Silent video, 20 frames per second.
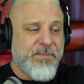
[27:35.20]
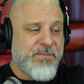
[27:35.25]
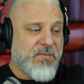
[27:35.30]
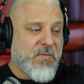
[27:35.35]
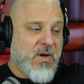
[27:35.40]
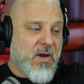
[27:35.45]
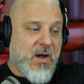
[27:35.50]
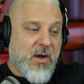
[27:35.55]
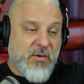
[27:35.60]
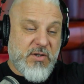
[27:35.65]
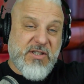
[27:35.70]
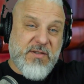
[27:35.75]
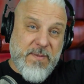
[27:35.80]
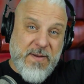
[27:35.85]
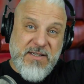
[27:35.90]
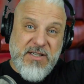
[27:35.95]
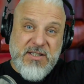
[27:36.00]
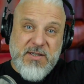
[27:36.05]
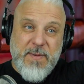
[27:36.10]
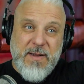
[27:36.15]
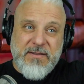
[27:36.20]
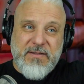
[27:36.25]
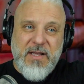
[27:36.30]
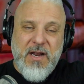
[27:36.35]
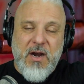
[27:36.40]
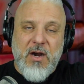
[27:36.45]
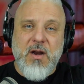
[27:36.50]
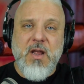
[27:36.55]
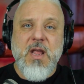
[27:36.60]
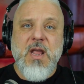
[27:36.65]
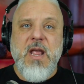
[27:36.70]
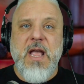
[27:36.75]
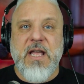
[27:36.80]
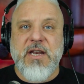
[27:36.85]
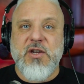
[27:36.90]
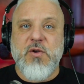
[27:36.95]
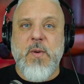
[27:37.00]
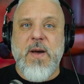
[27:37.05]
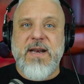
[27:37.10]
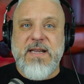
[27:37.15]
just about there.
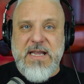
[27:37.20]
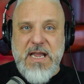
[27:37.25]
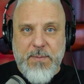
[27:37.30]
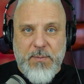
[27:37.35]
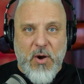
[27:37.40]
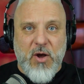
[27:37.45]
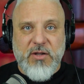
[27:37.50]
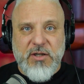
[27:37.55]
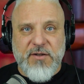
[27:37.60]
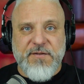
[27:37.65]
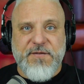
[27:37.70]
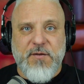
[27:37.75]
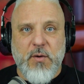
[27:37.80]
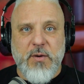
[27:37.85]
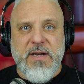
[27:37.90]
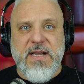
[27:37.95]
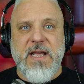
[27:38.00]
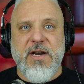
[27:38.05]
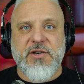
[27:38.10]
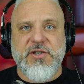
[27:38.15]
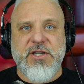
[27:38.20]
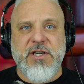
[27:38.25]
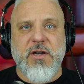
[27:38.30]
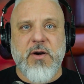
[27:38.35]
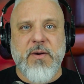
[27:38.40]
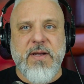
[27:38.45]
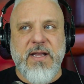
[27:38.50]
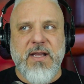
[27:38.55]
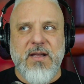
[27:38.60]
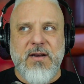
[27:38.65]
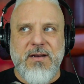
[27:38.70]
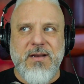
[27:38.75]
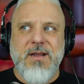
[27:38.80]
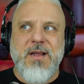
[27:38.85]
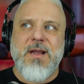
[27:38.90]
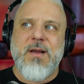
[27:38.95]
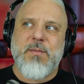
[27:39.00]
And you want to keep all your forwarding energy going in.